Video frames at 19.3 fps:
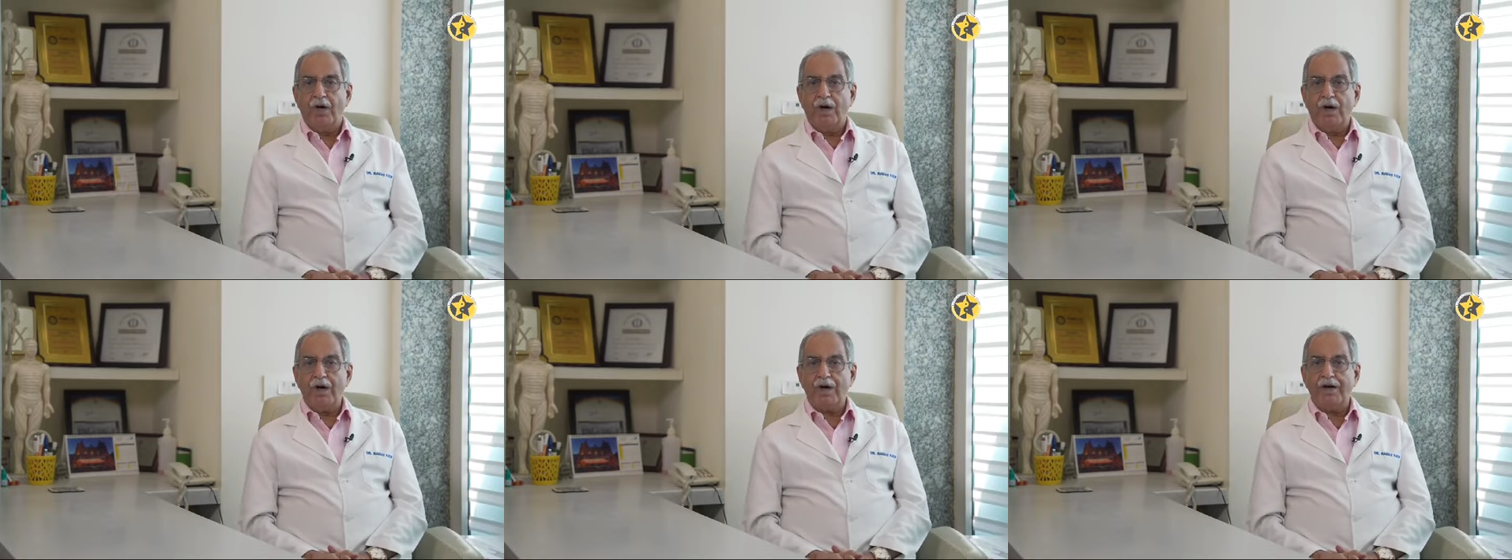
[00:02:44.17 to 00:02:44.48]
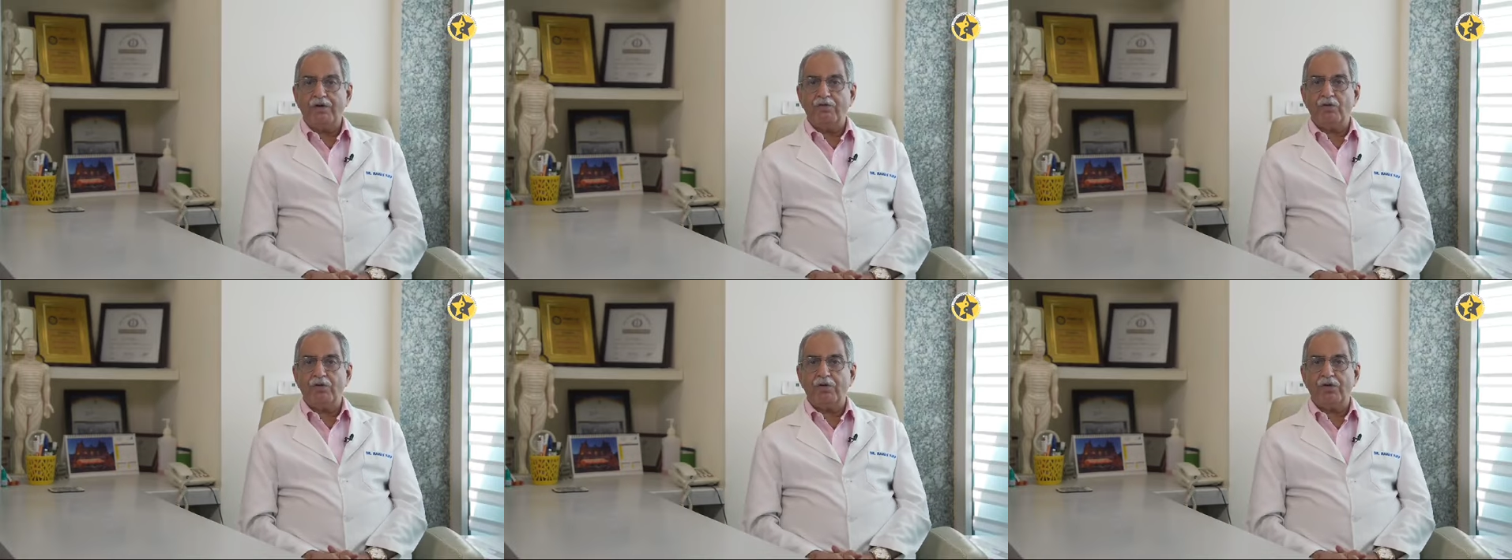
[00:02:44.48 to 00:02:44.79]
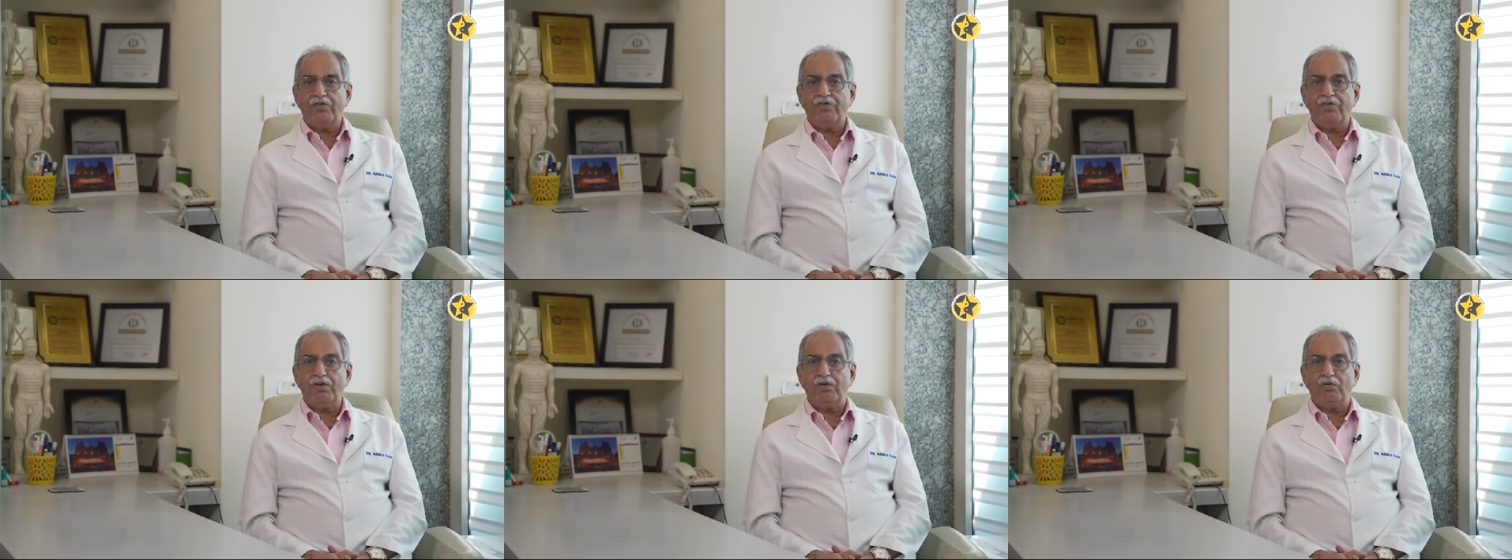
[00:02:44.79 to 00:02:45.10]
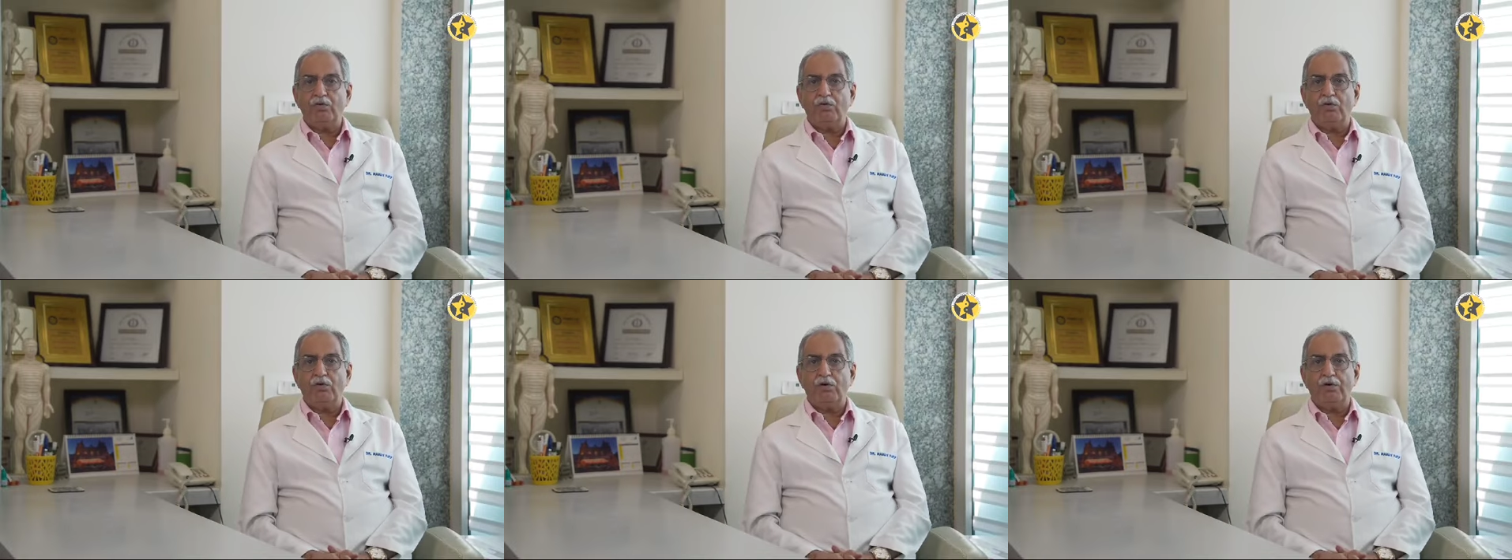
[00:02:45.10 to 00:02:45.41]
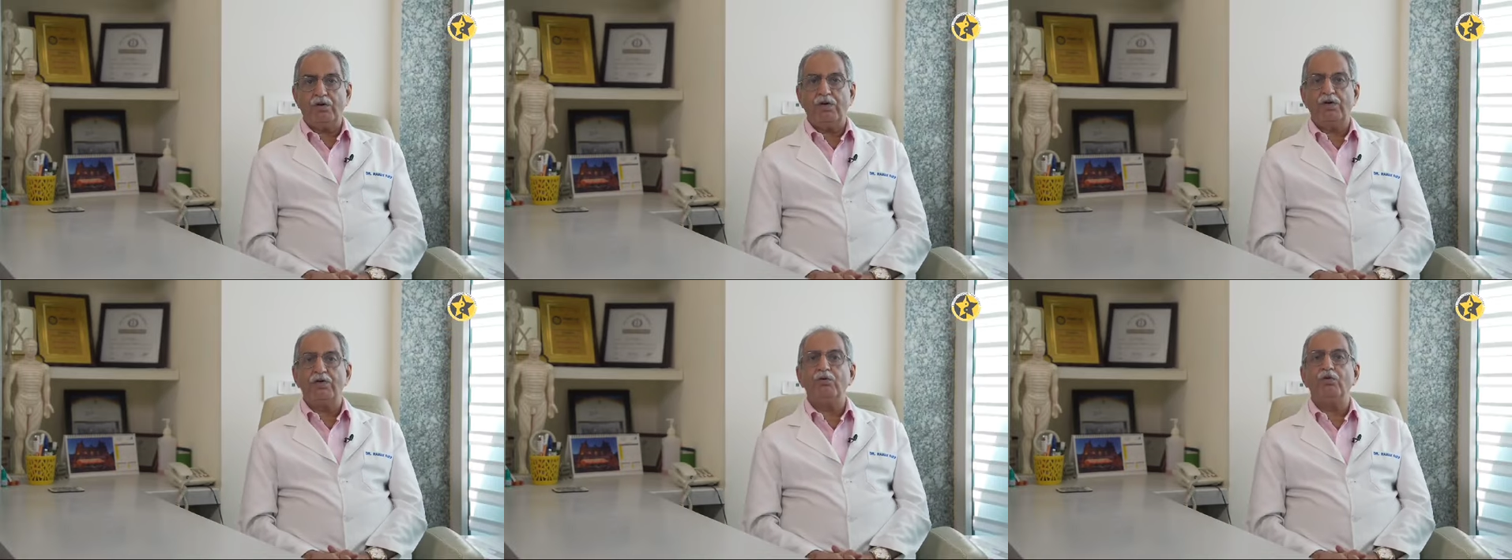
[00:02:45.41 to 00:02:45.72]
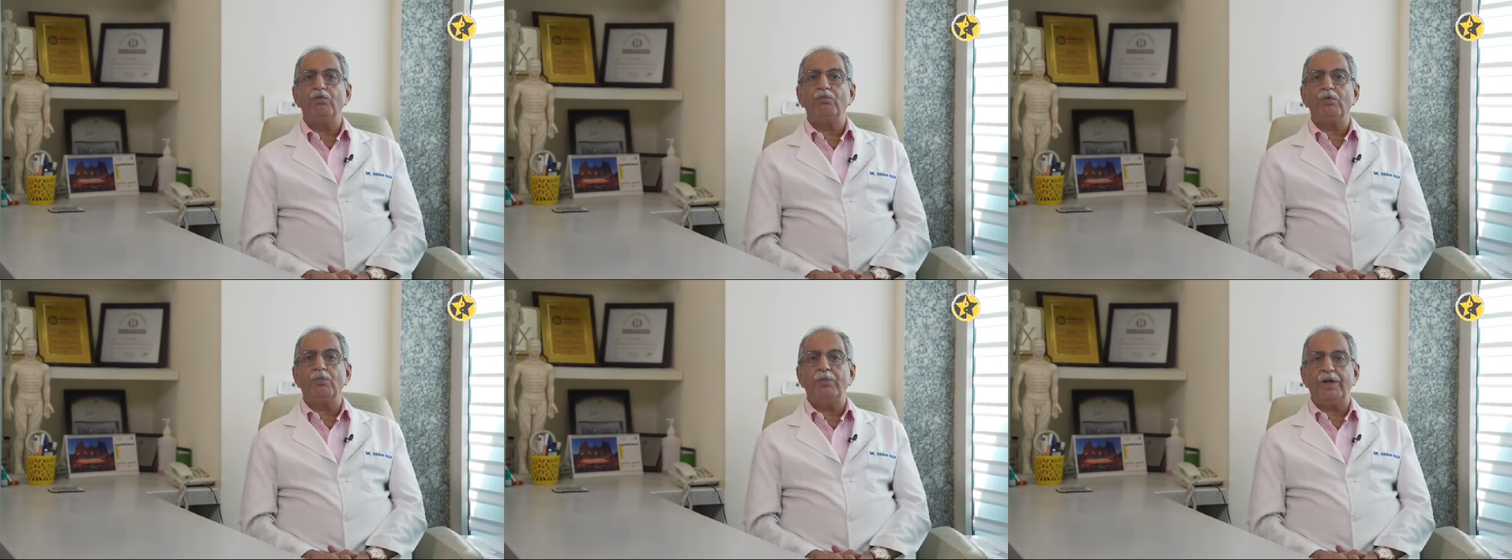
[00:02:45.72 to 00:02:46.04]
Our advocacy took on a
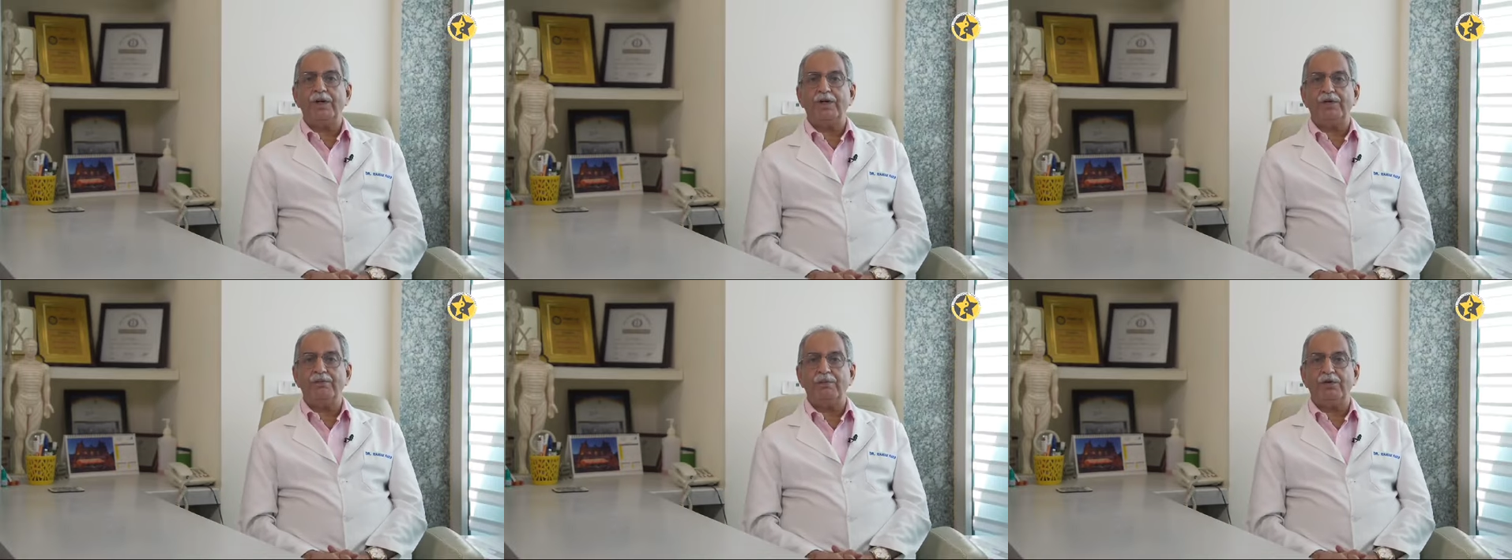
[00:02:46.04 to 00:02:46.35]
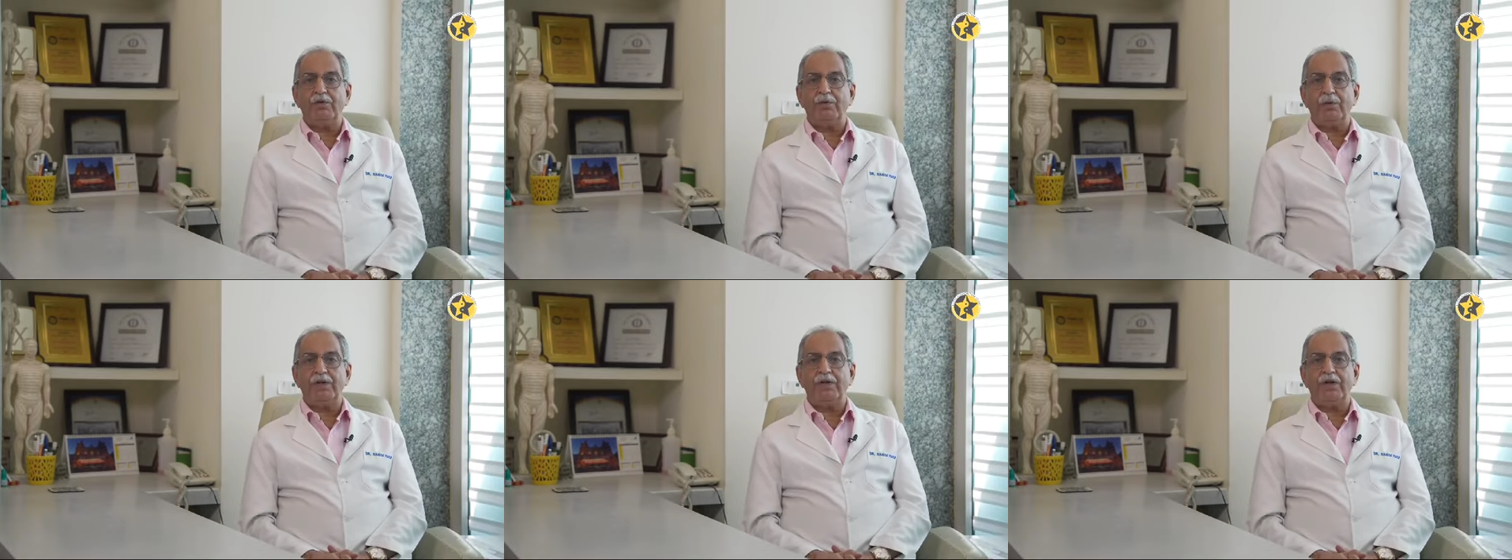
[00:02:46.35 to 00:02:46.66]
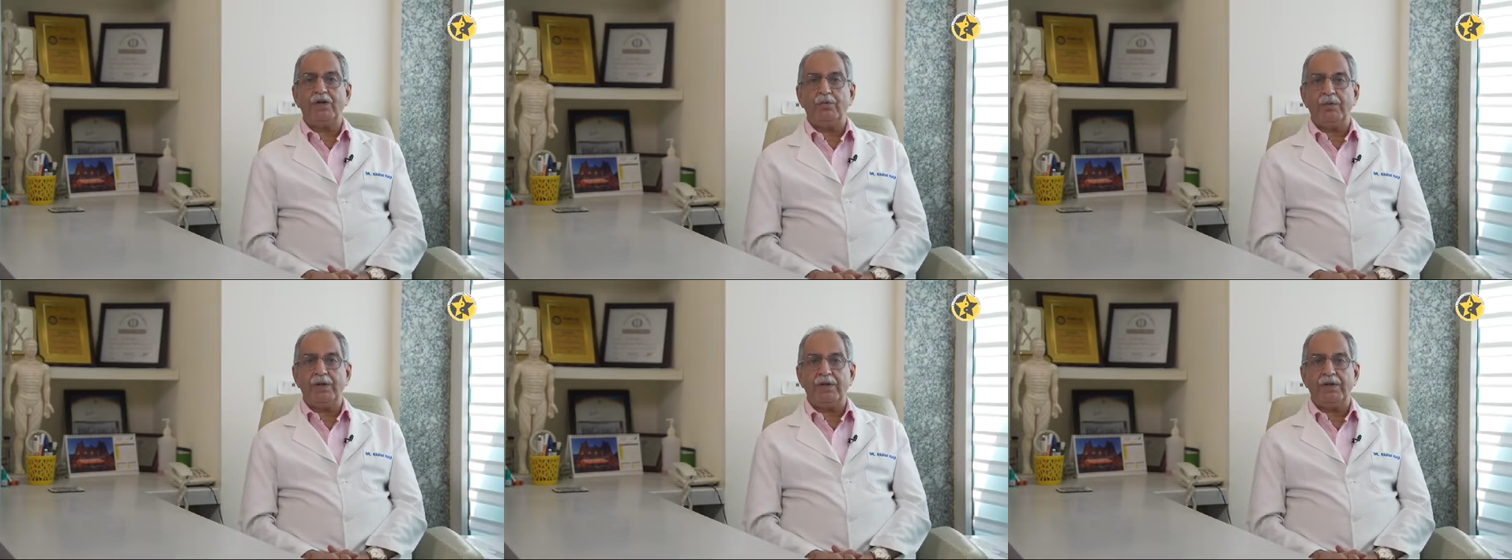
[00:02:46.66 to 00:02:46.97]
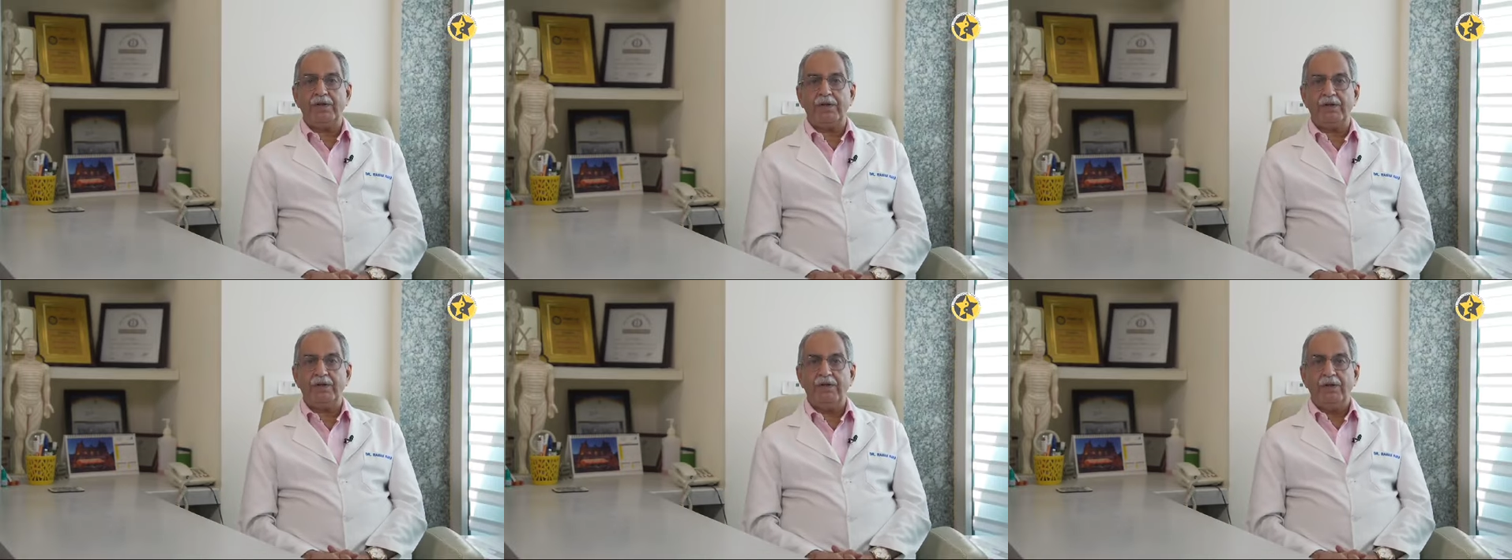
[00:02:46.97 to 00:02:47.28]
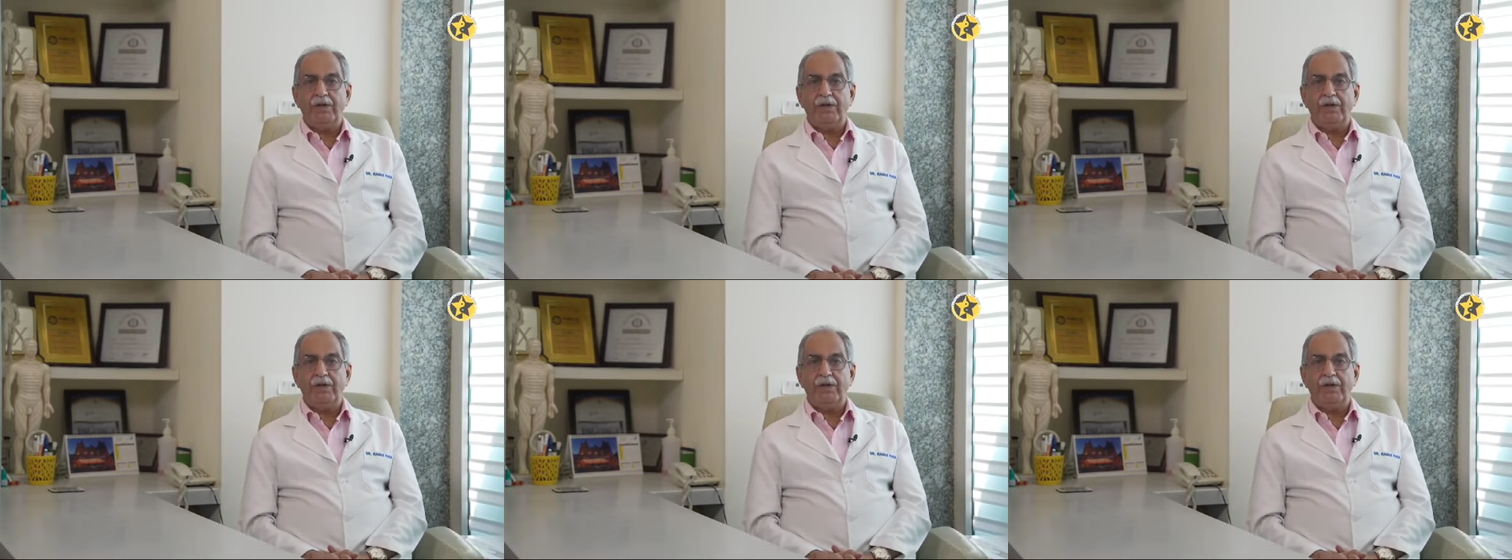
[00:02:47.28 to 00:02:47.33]
new momentum in 2020